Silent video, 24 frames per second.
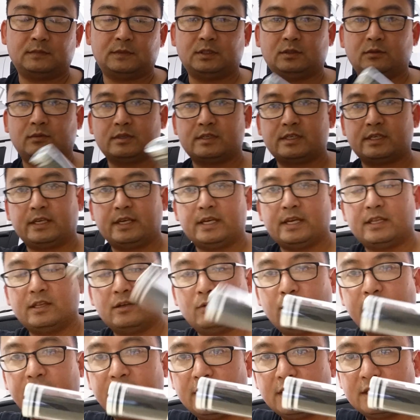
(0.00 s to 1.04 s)
So once again,
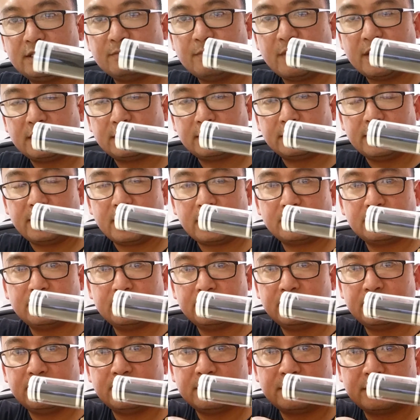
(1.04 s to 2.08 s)
the way this makes
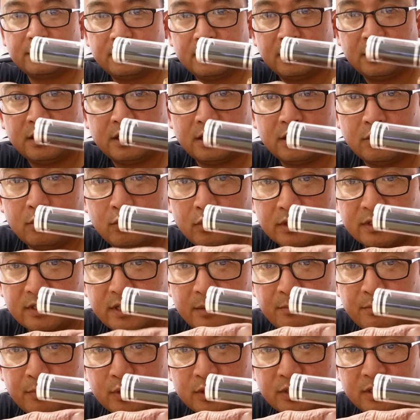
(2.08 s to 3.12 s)
connection is, once
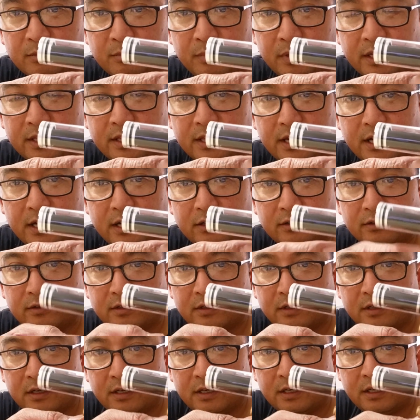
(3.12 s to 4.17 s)
I push the button
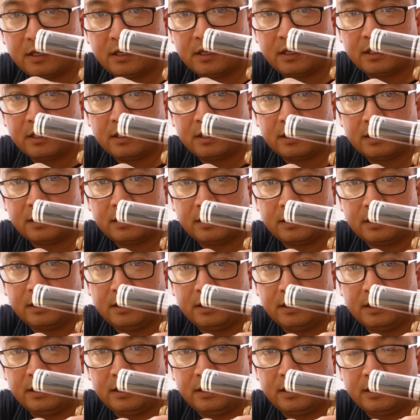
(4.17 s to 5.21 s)
down,
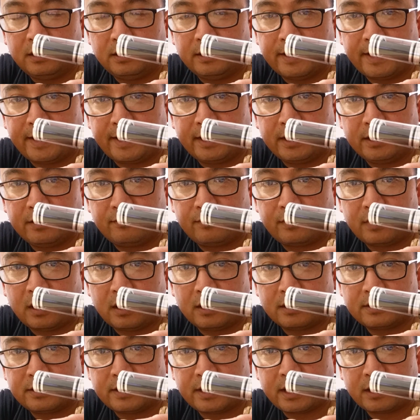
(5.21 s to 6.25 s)
the negative
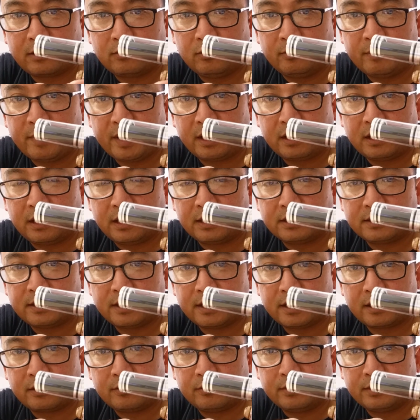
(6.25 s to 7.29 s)
contact will make
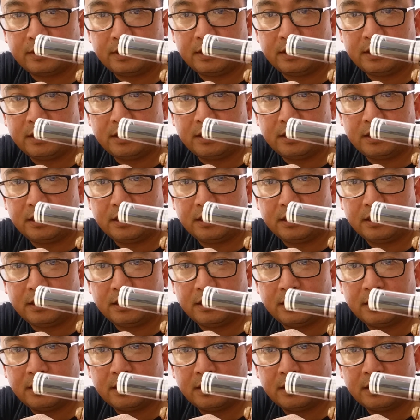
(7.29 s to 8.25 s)
contact with the